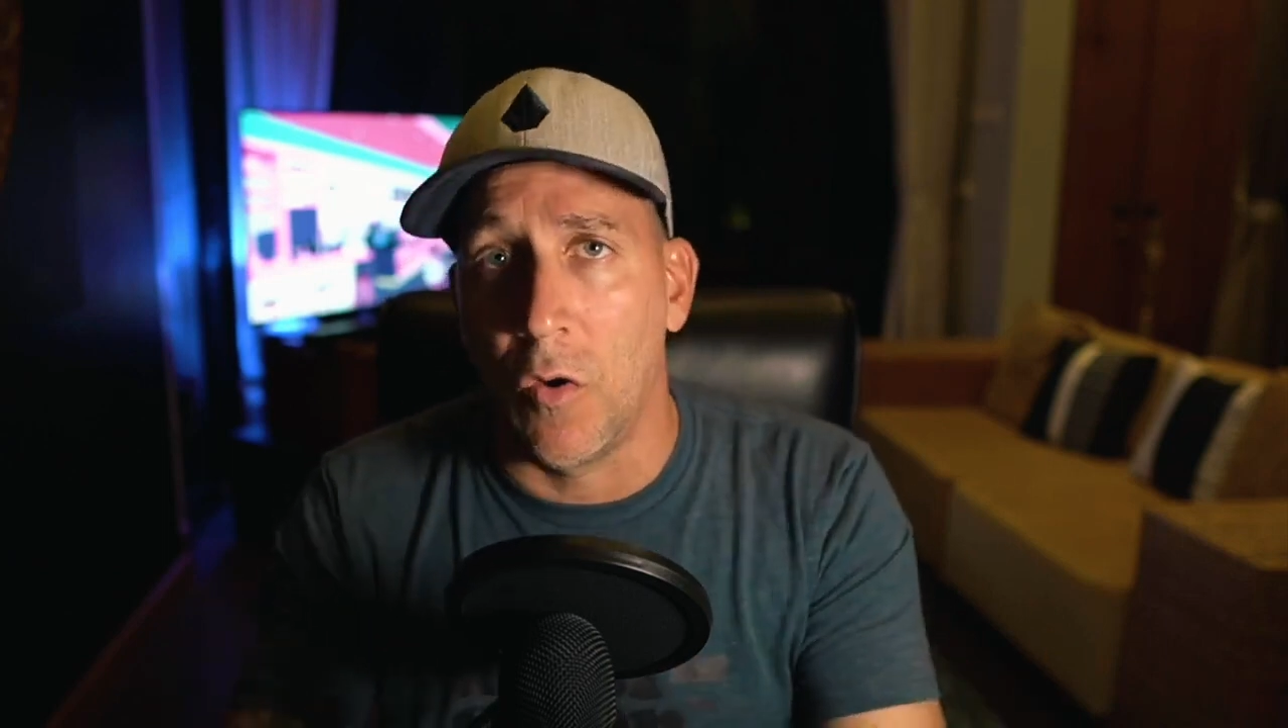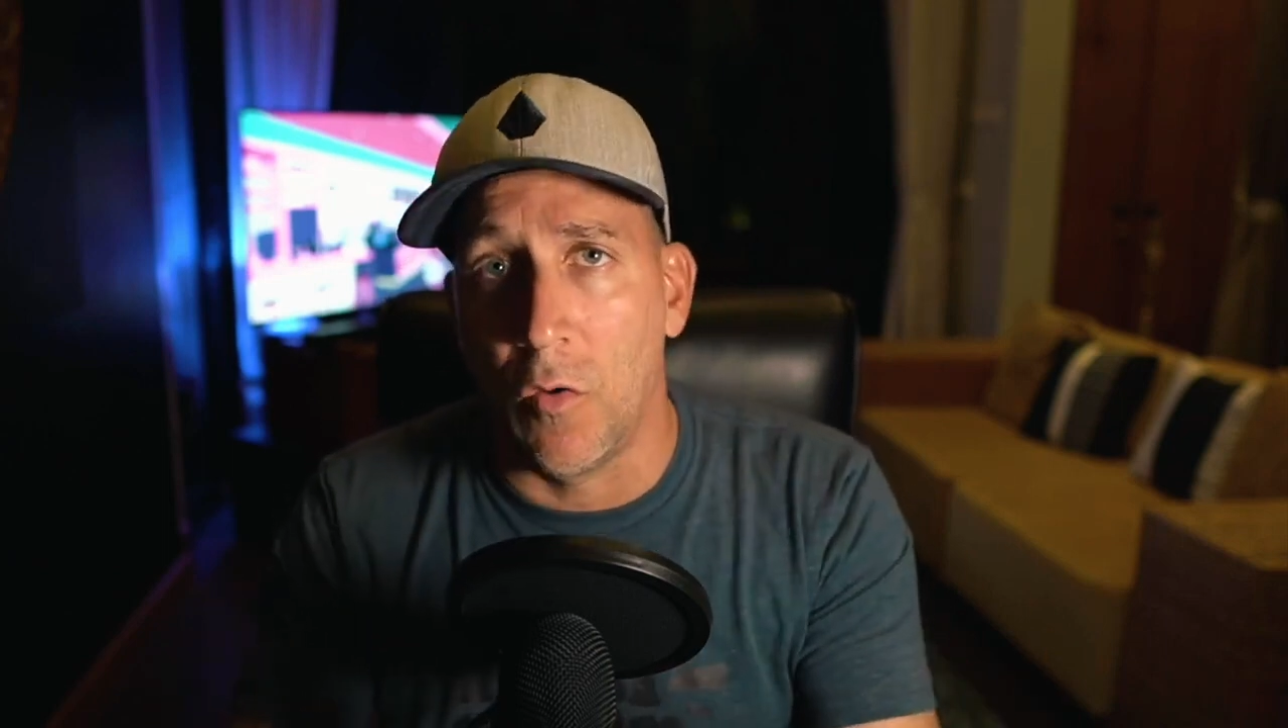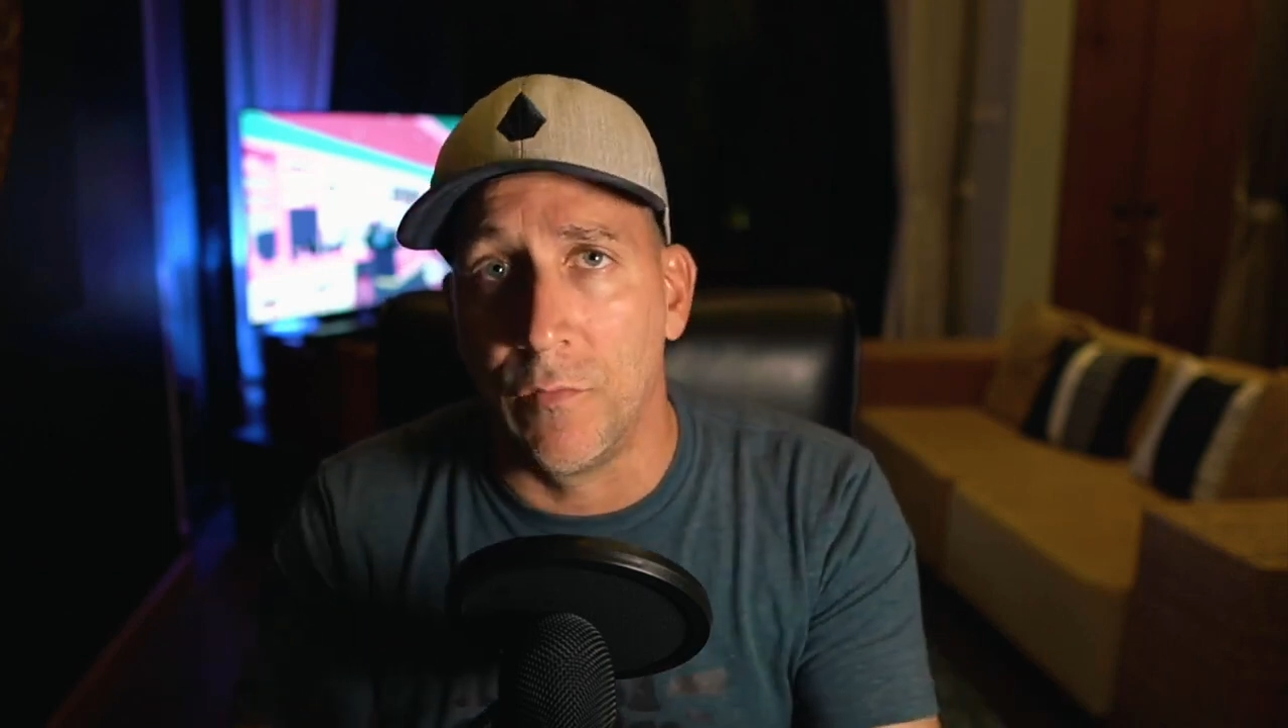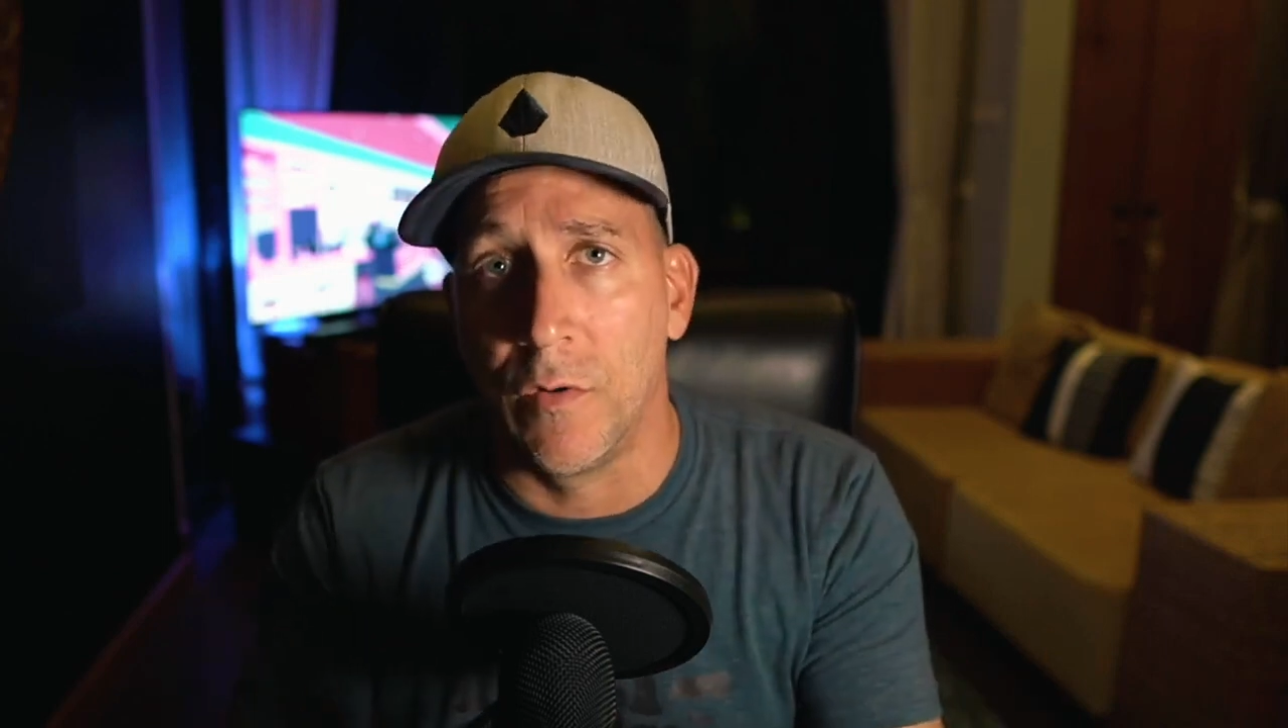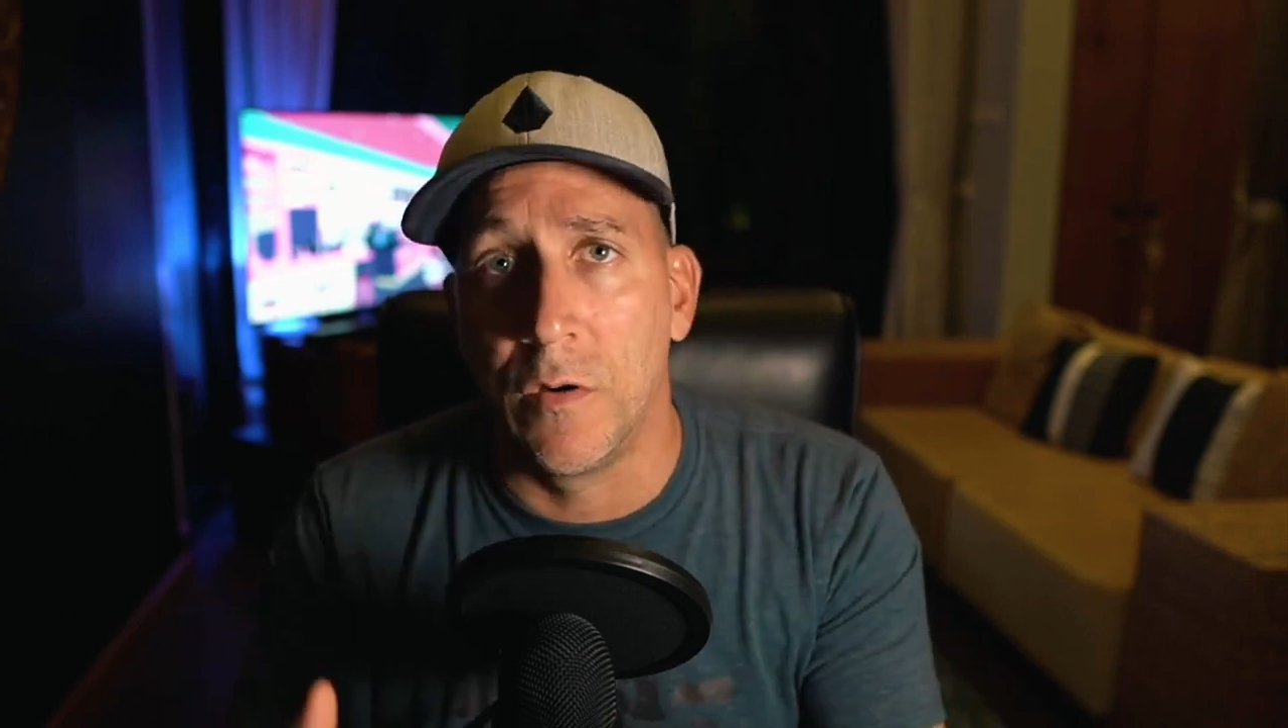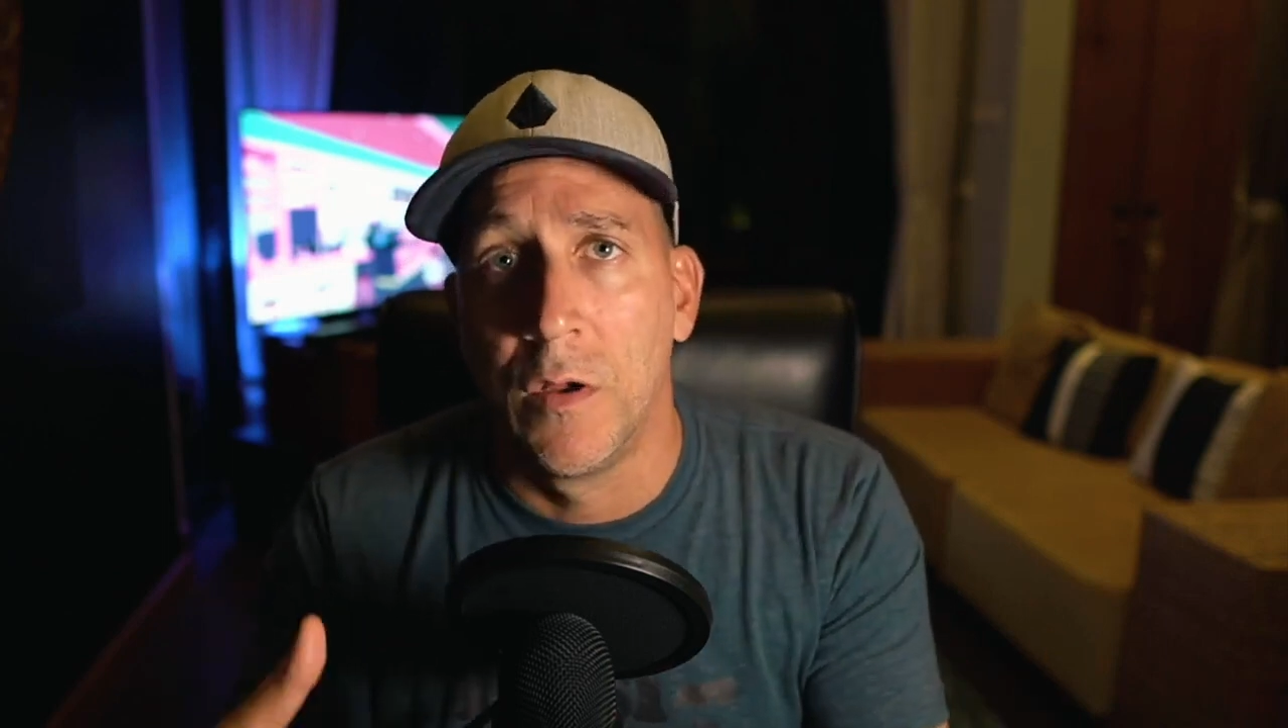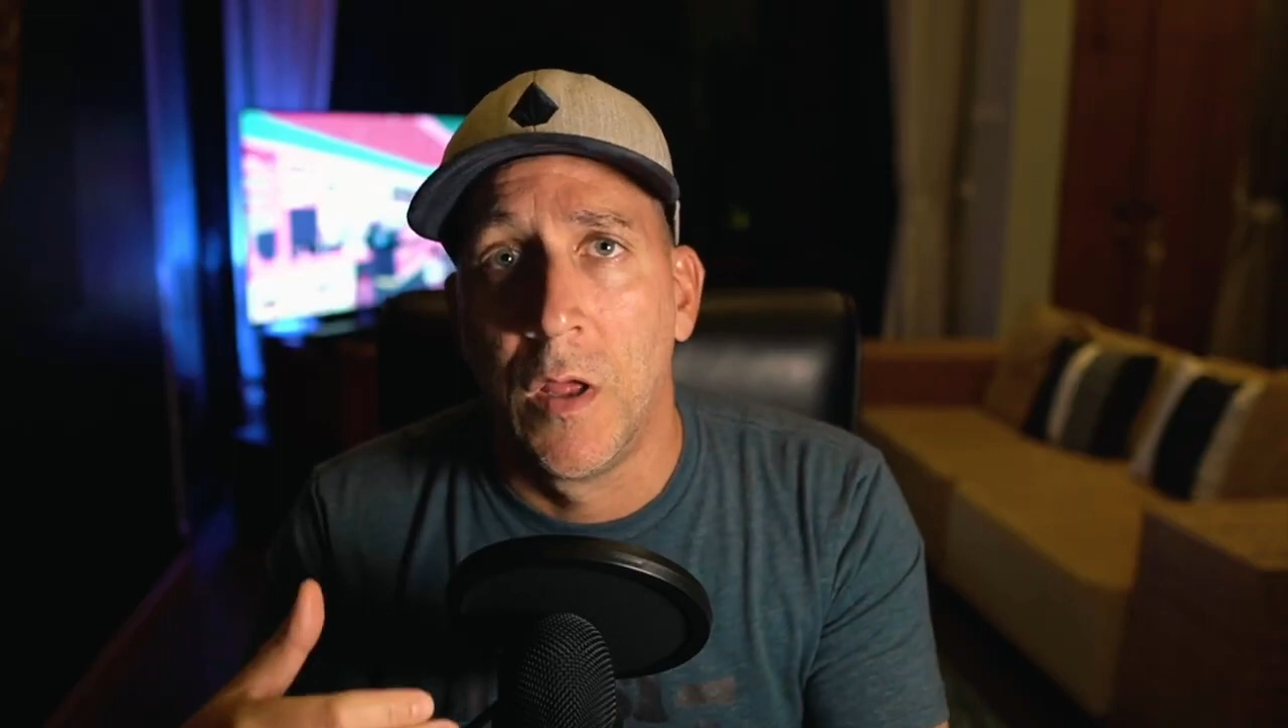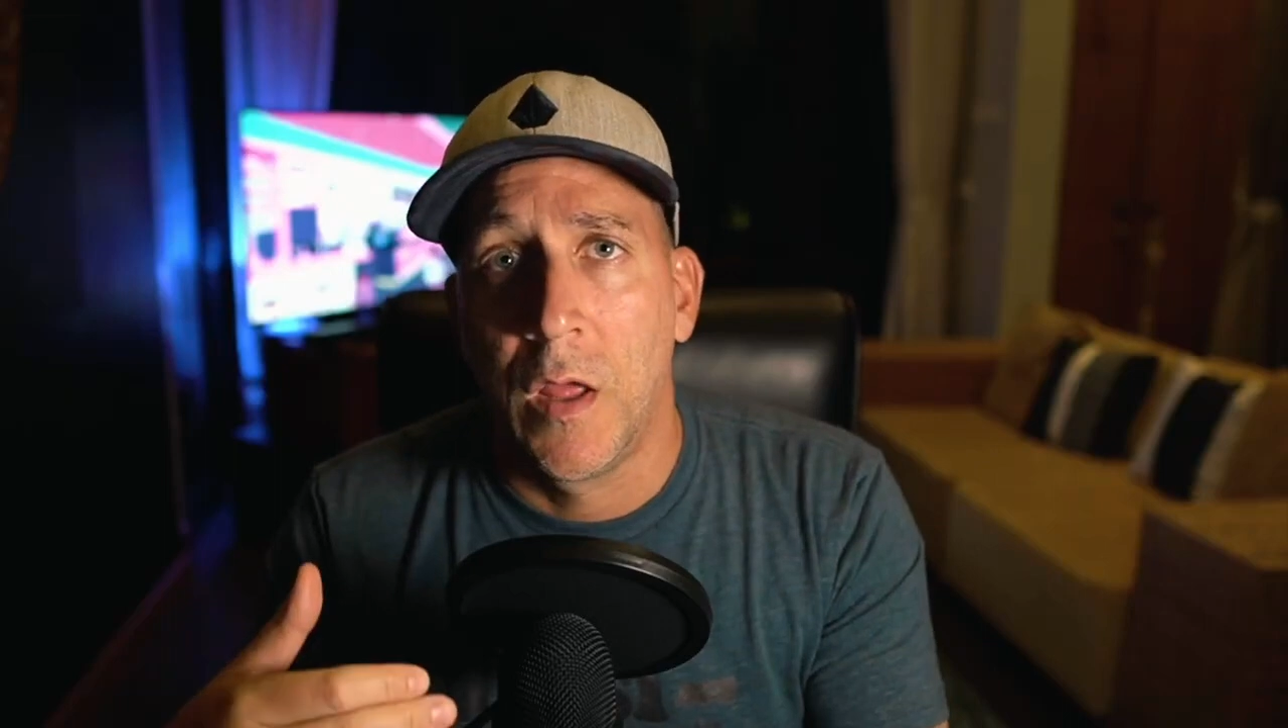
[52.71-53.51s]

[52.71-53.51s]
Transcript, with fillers: over